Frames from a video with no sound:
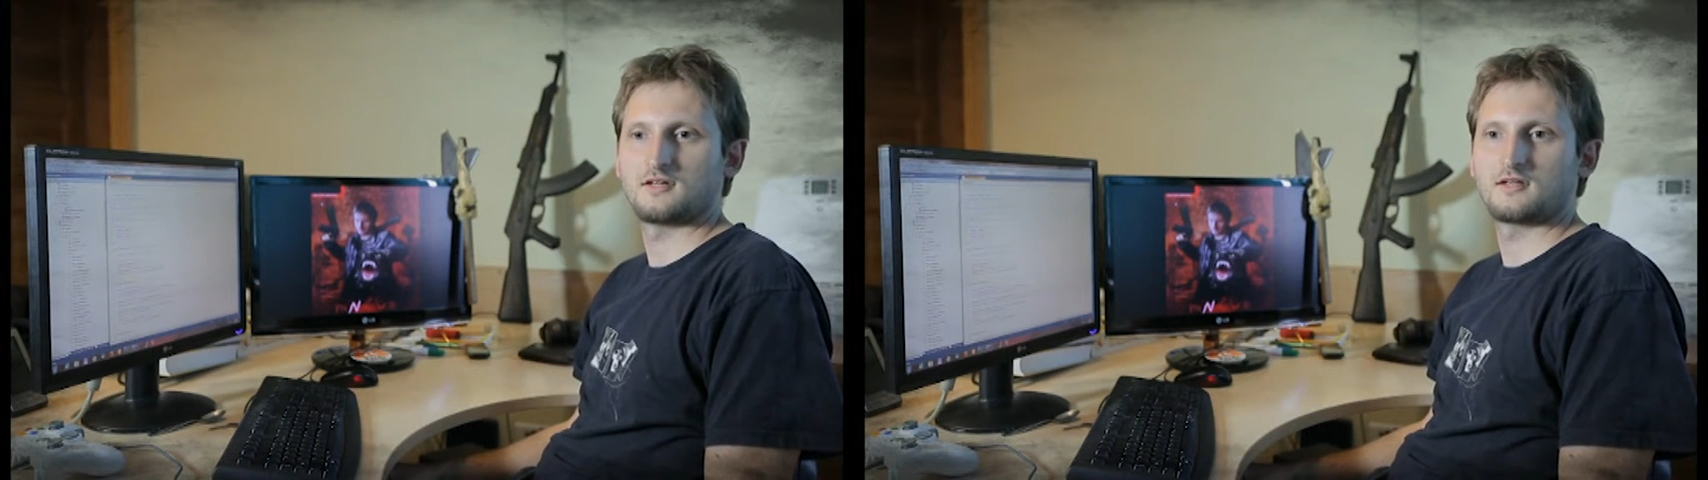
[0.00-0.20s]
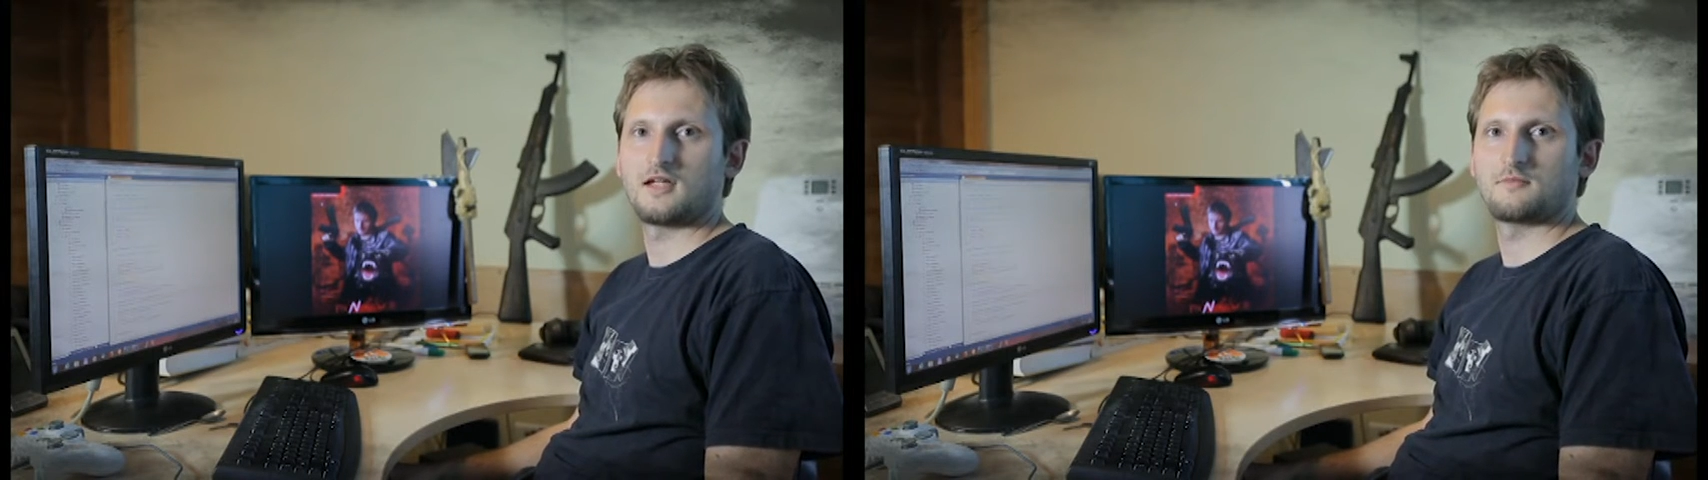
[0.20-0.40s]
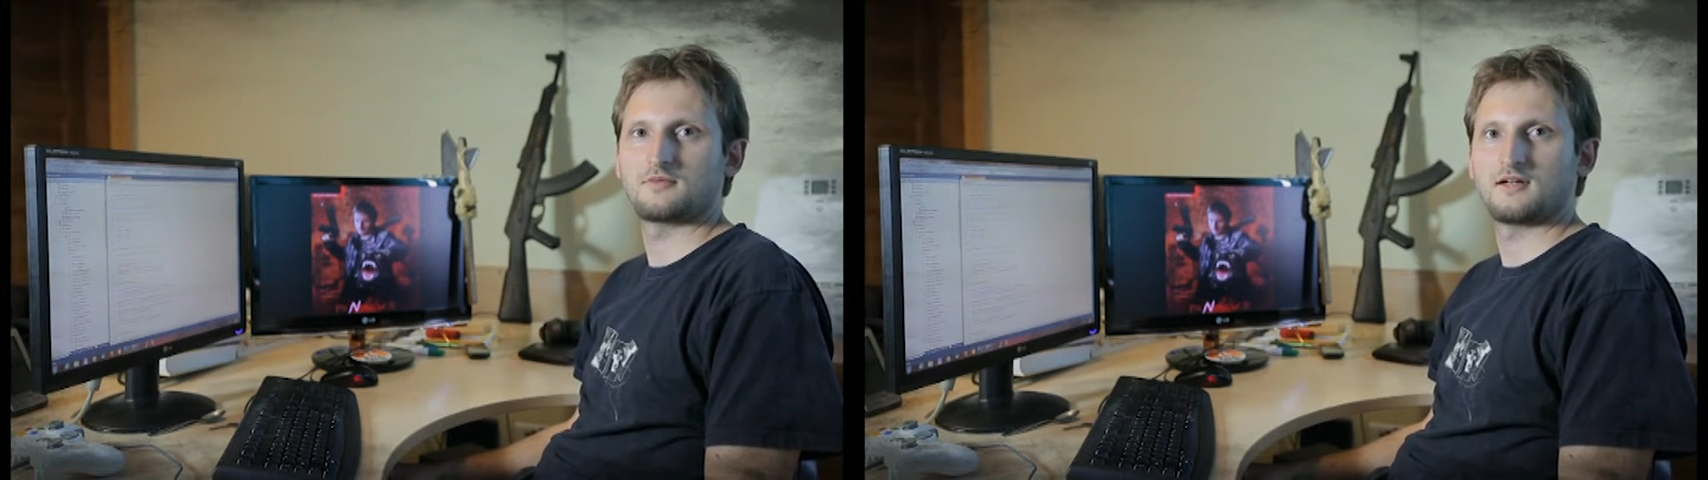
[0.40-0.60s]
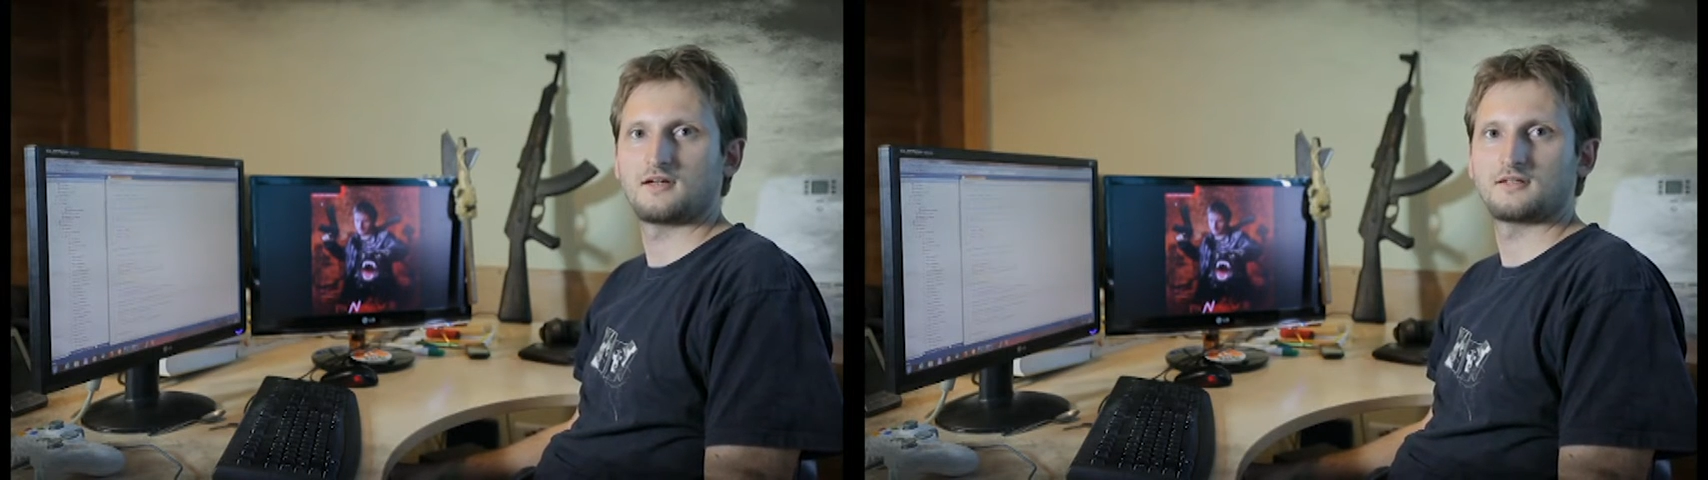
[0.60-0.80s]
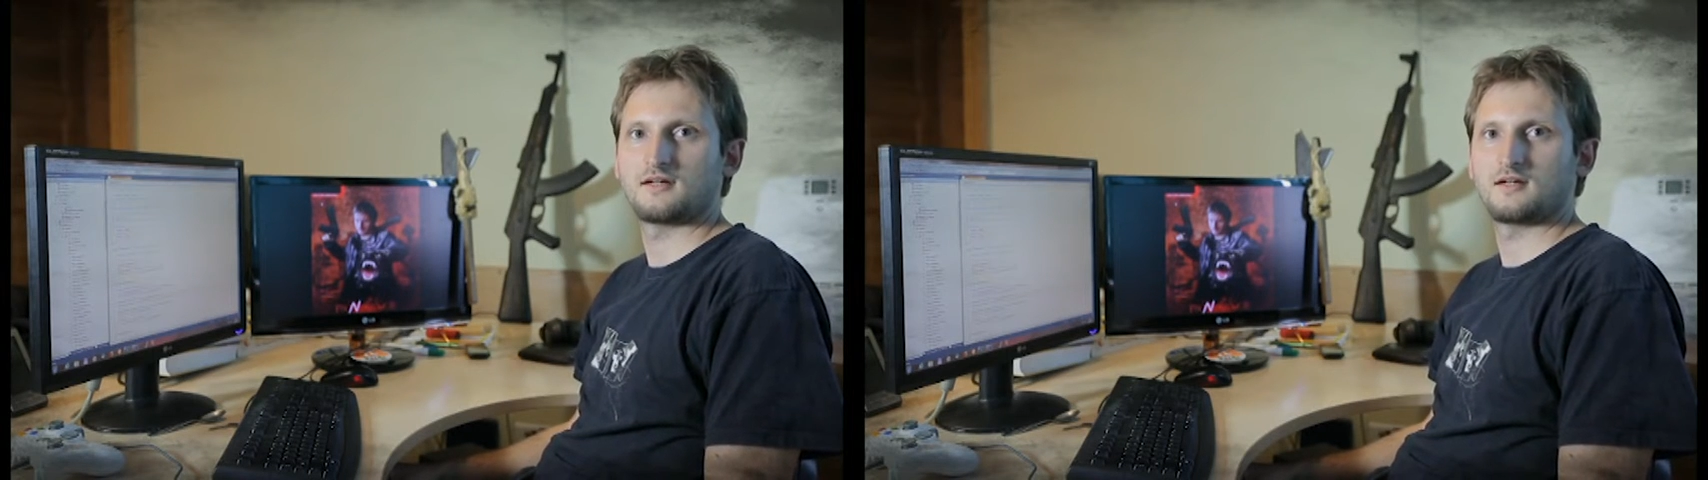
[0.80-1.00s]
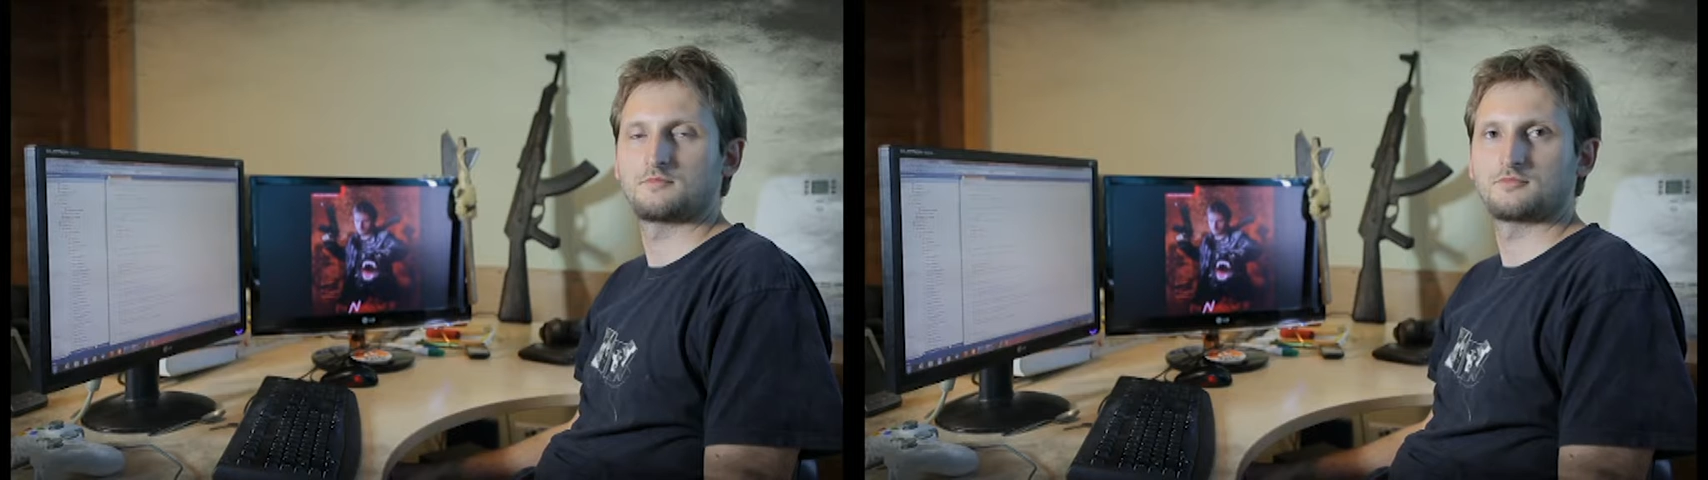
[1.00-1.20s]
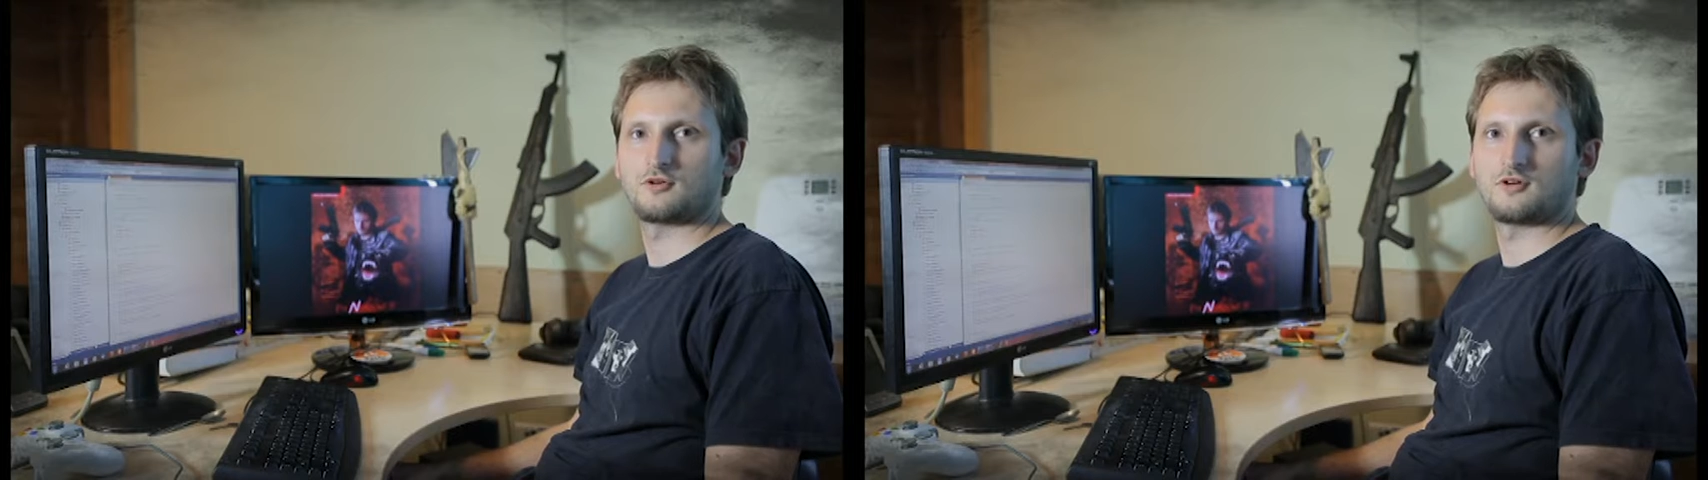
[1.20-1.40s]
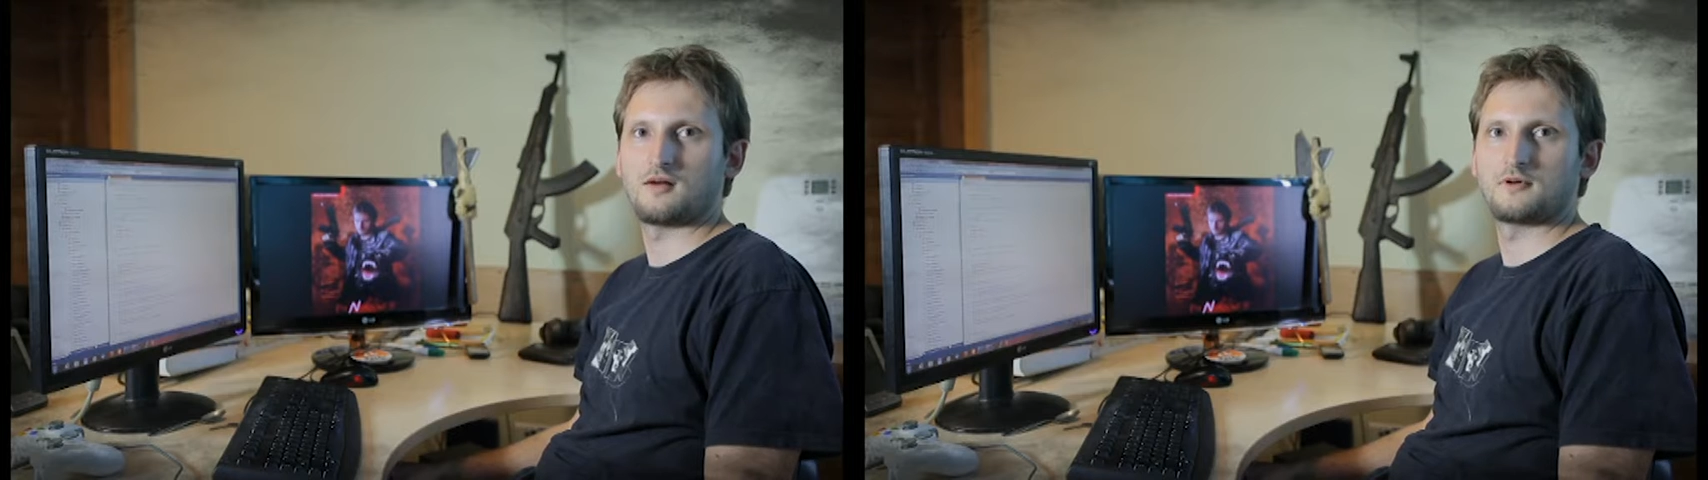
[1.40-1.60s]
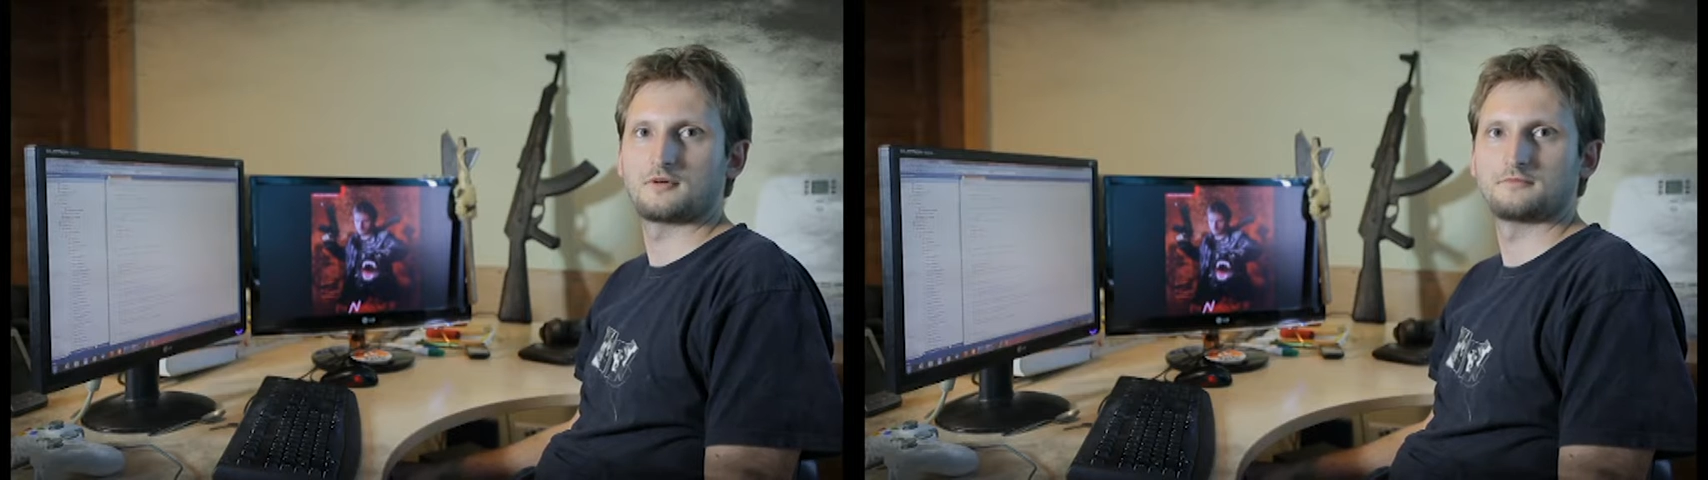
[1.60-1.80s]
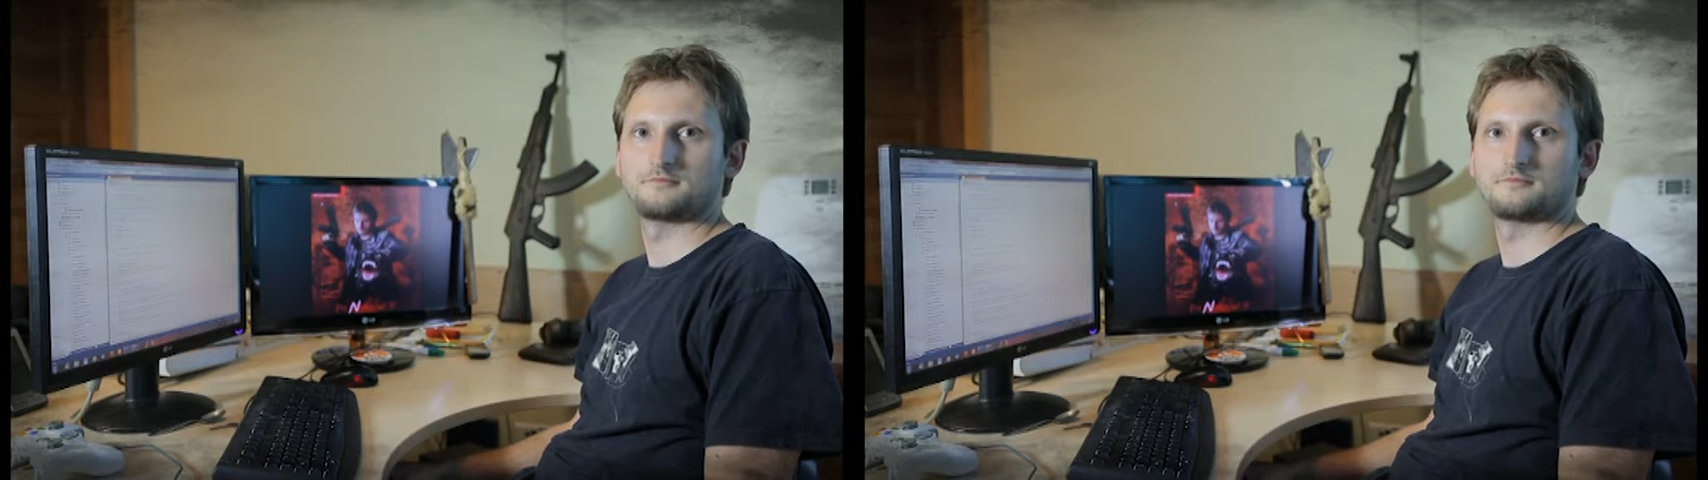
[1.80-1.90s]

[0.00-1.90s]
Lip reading: gameplay and AI programmer.